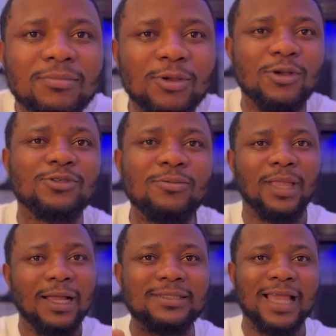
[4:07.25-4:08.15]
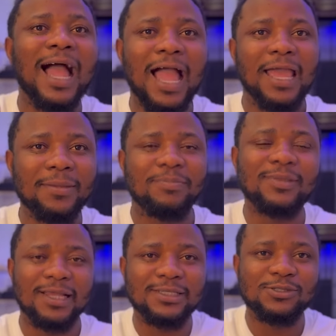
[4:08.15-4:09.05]
Because of that eye,
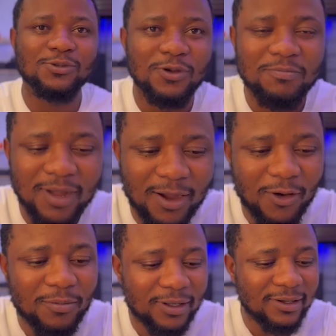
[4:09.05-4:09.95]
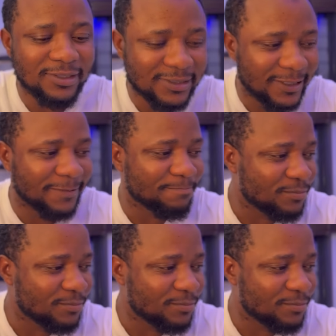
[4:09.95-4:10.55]
that strong man, or because they,